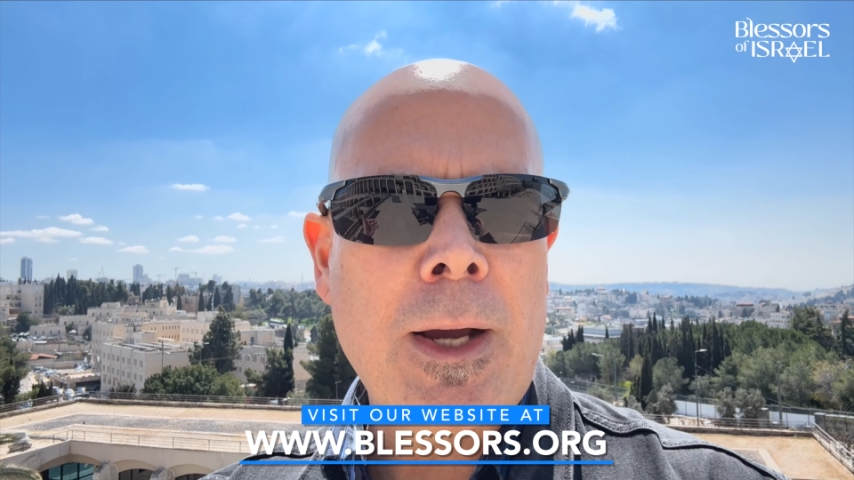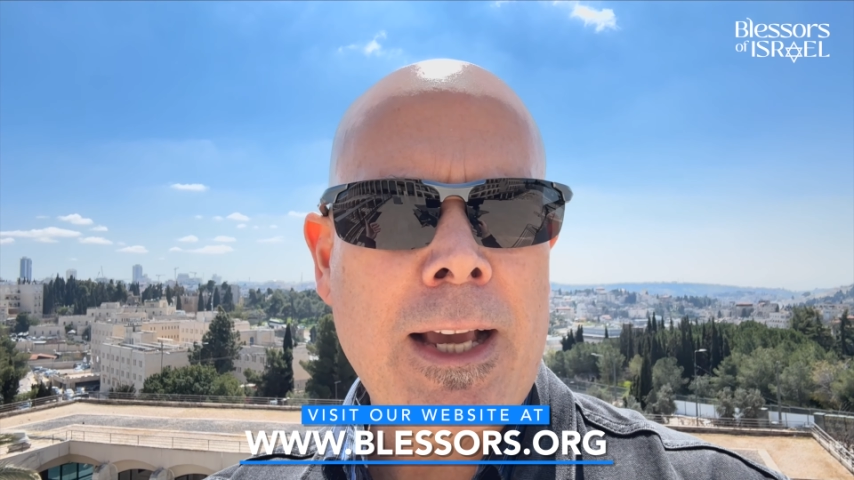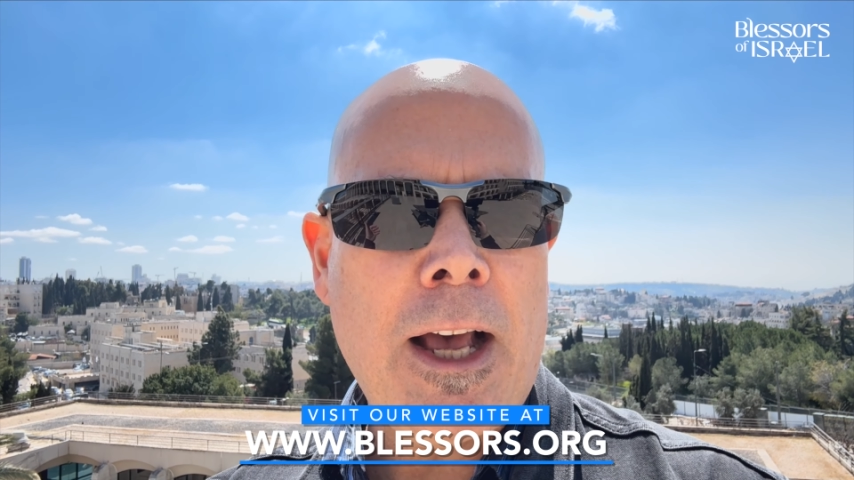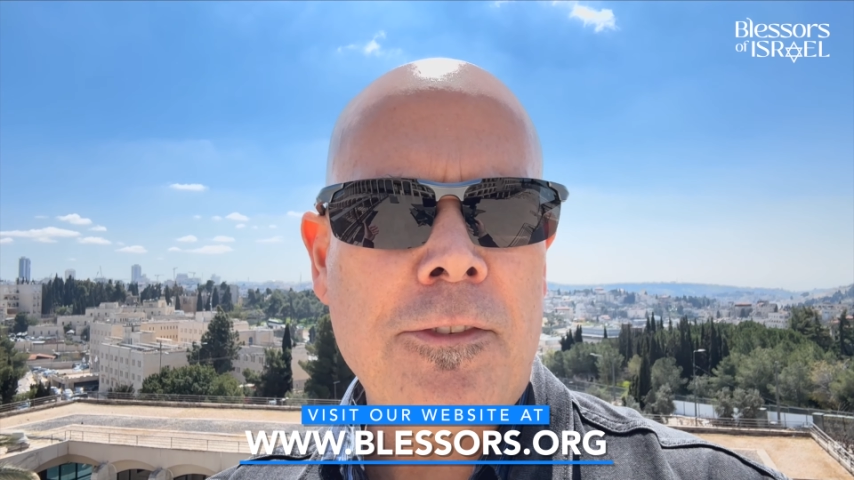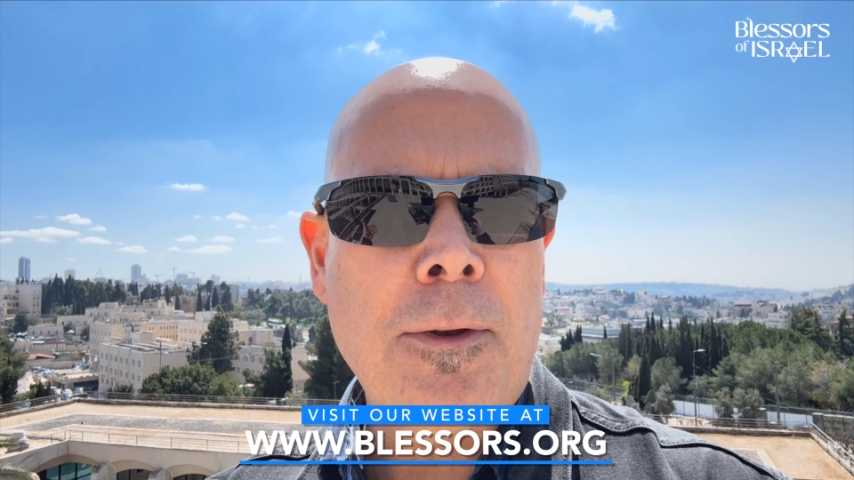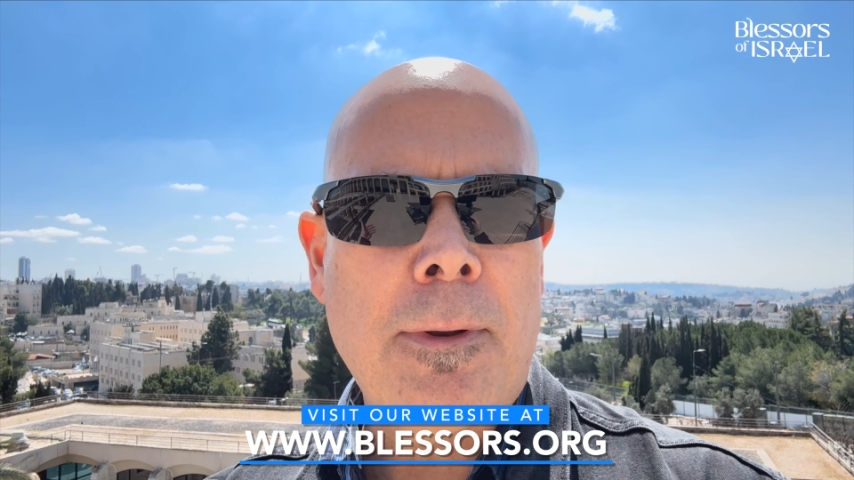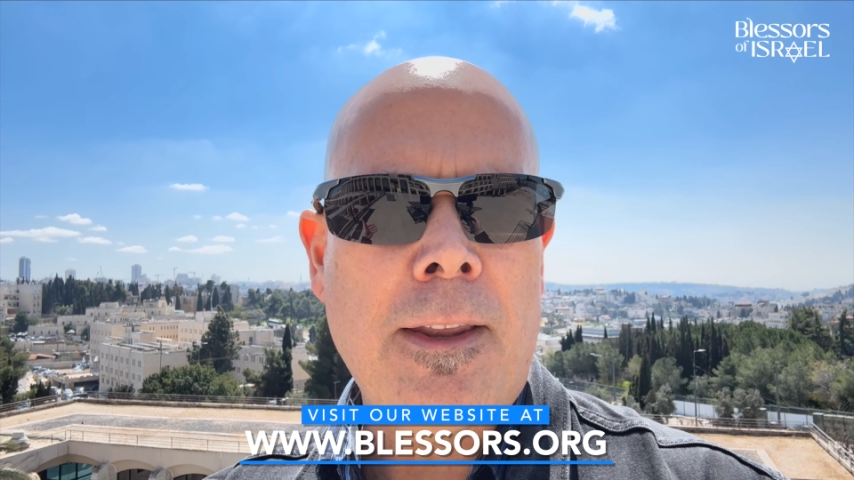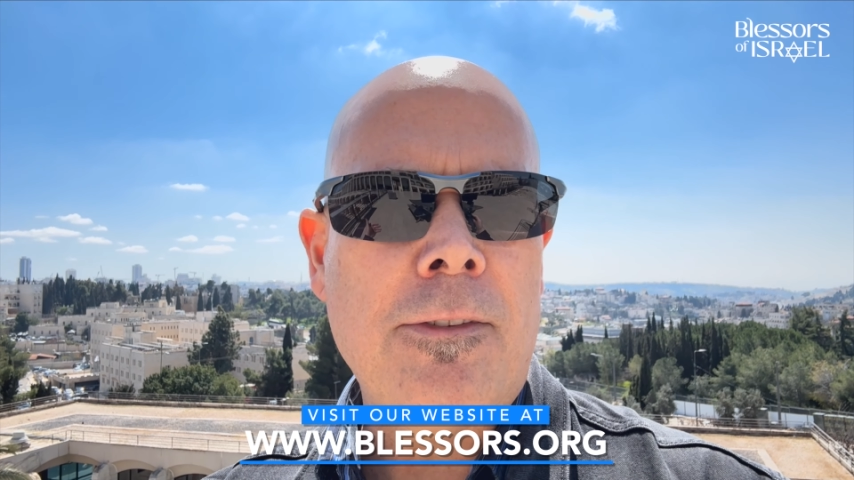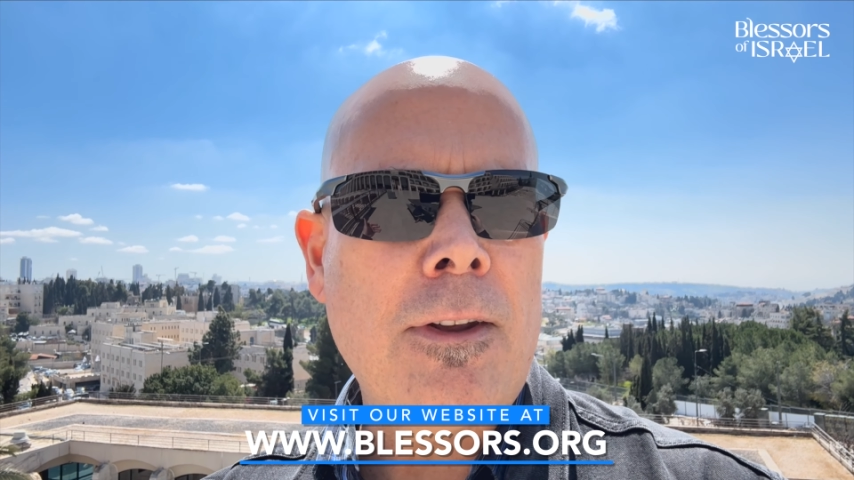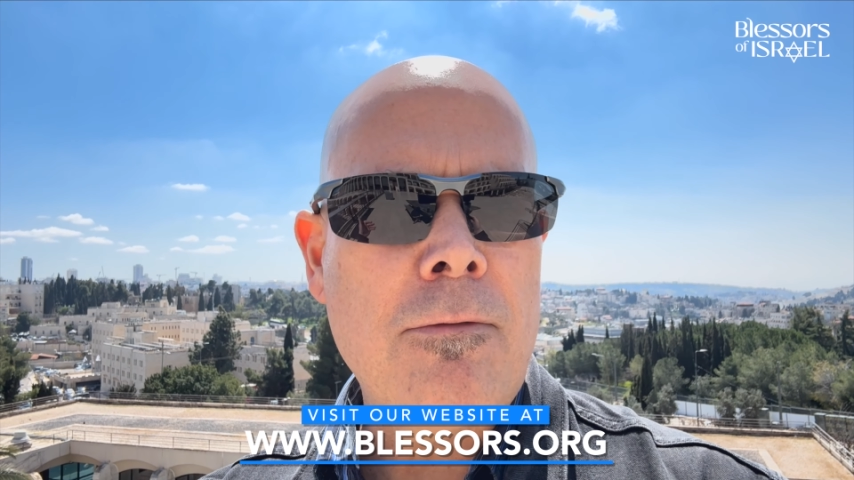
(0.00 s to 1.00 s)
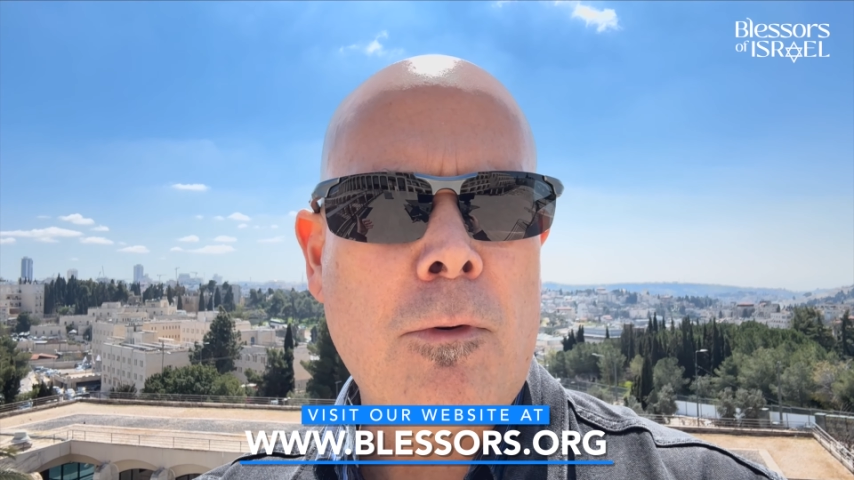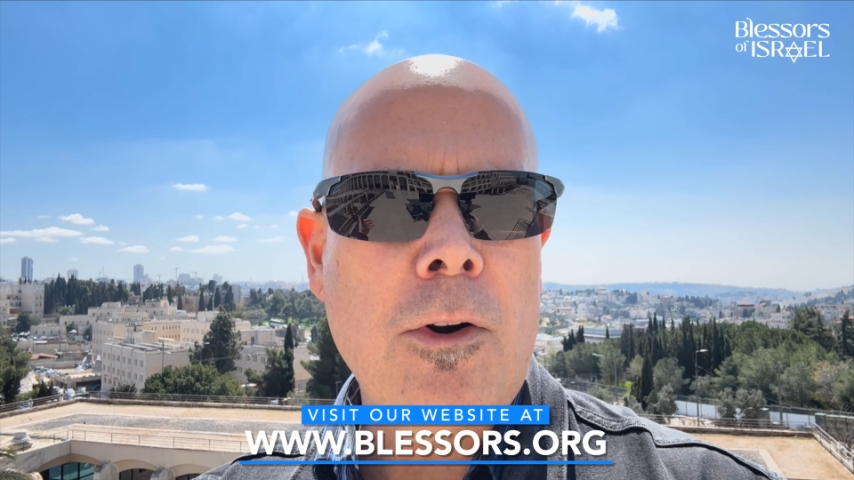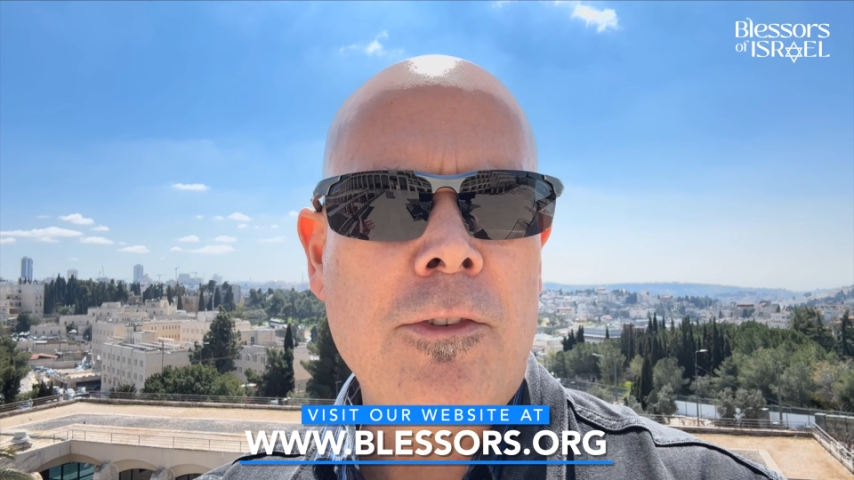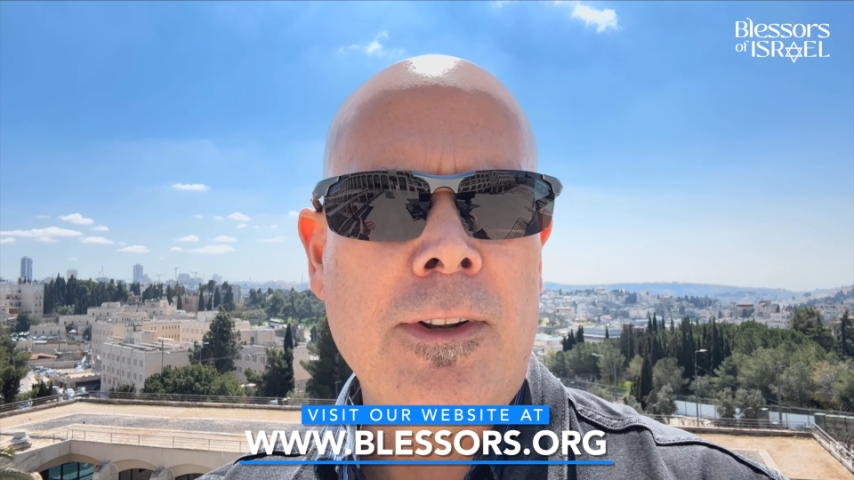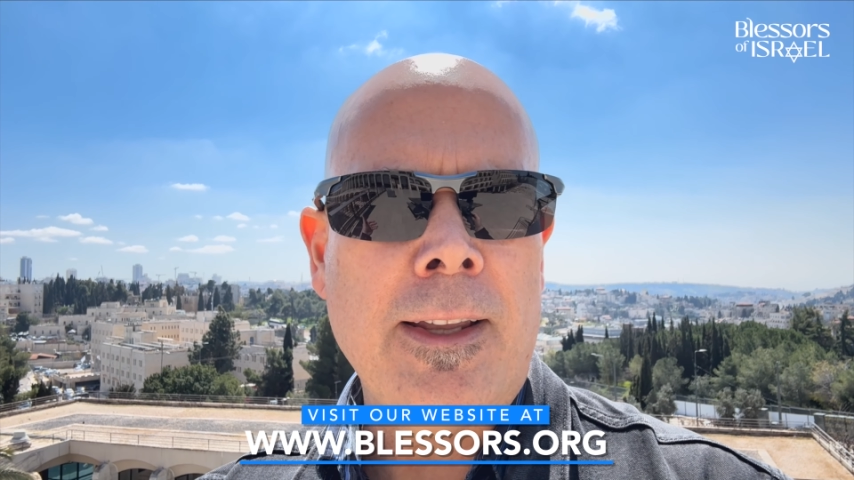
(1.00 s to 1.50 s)
accustomed to this,
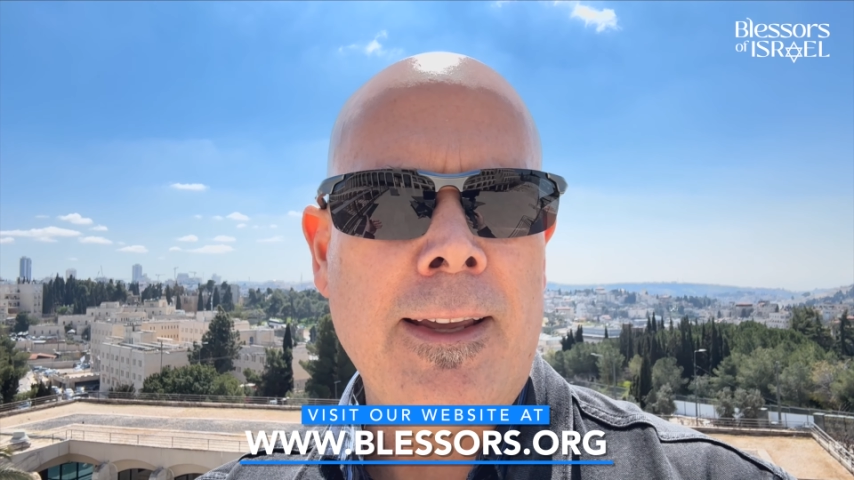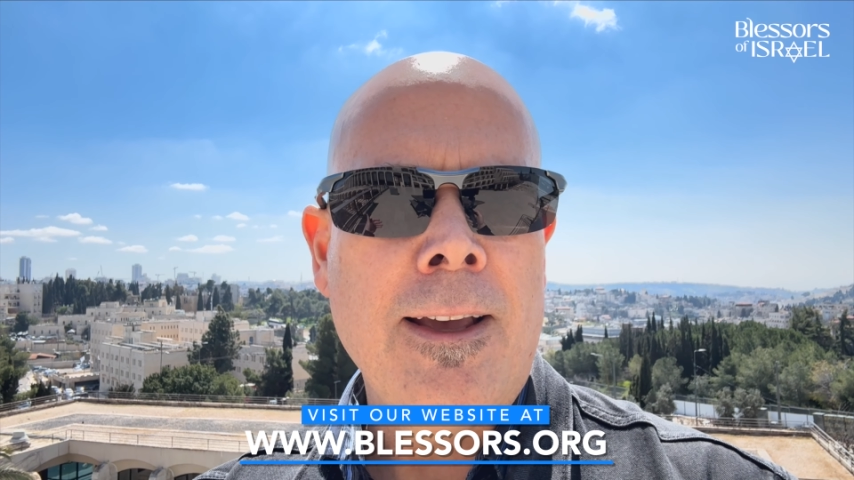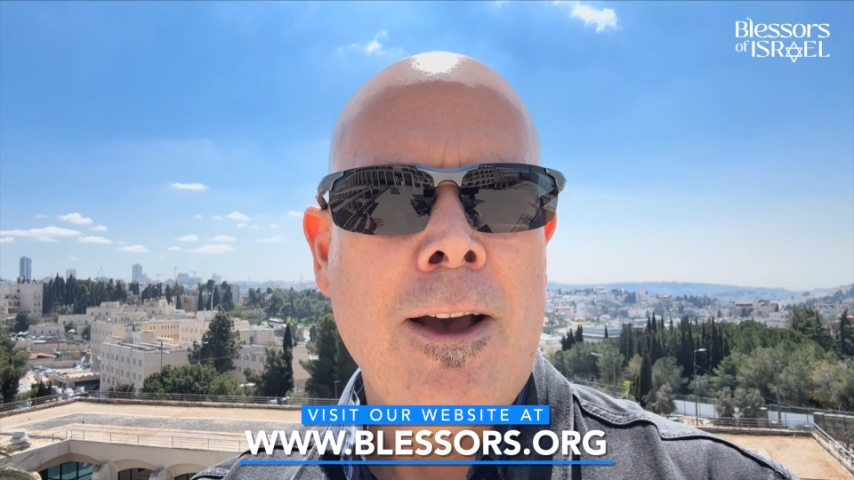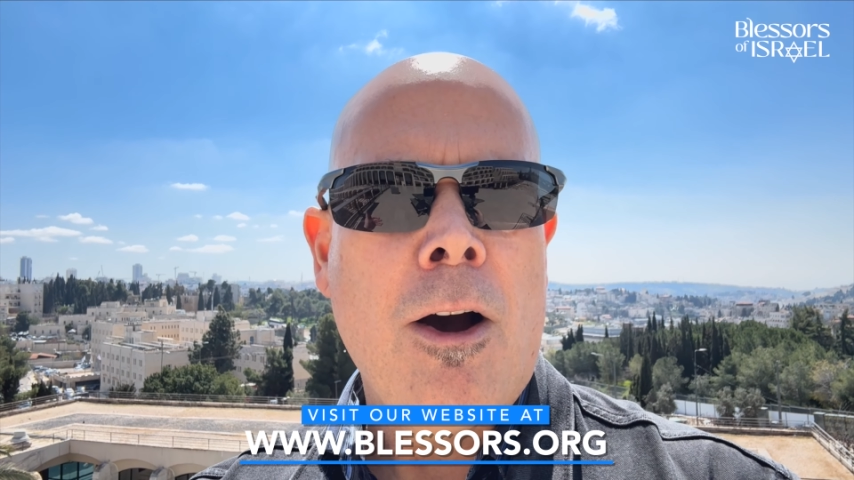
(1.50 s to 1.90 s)
unfortunately,